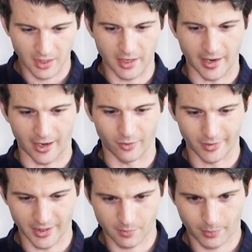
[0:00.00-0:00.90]
Now,
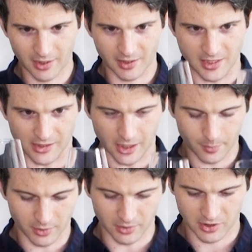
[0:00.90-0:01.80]
let's pick these
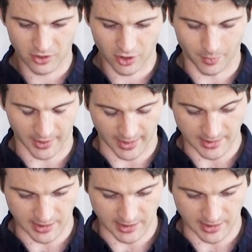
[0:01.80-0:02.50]
up, tilt them against